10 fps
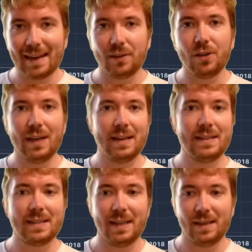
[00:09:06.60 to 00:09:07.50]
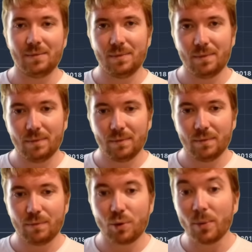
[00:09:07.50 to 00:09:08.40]
looking into
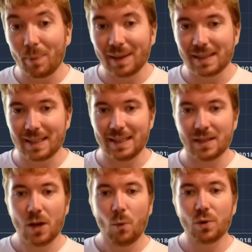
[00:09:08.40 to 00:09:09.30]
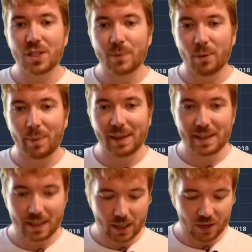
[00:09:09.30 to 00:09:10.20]
probabilities. What's the
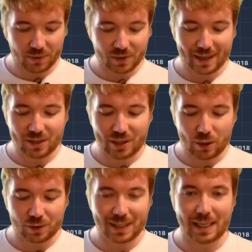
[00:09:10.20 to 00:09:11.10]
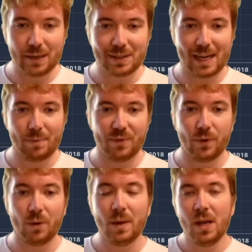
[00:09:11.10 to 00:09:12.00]
probability of Strategy continuing to
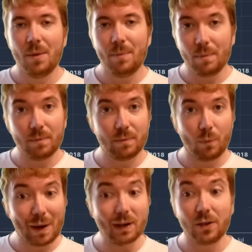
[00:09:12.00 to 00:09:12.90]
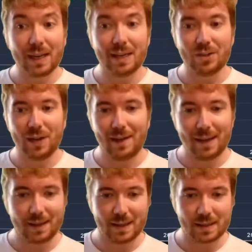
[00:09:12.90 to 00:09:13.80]
outperform when looking at a chart
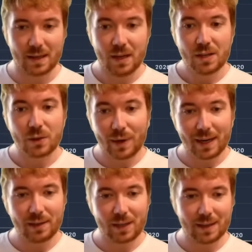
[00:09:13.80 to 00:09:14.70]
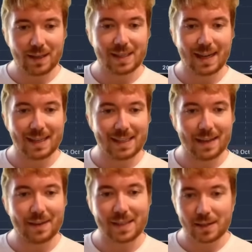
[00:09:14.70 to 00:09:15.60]
like this? So when I look at this, I can see
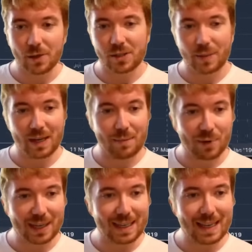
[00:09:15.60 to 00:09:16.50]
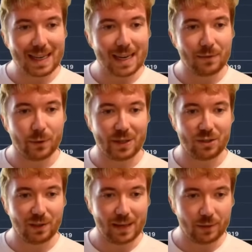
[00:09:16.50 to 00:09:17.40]
that this has also been a pretty key
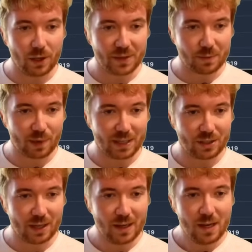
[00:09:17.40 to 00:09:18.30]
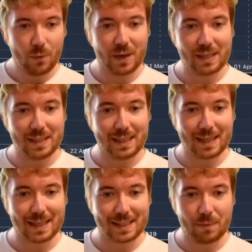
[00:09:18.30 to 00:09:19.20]
influential level on this price chart. We can see
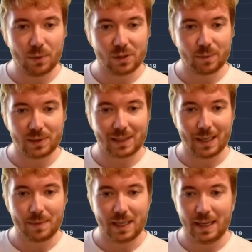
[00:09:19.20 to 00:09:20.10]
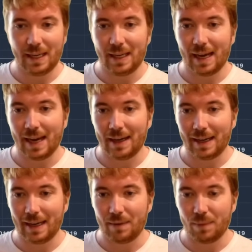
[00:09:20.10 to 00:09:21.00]
tested multiple times here, and
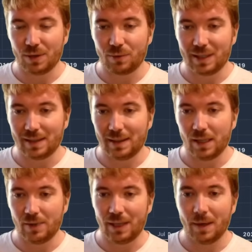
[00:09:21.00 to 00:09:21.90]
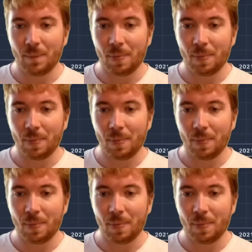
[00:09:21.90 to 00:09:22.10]
again, most recently over here.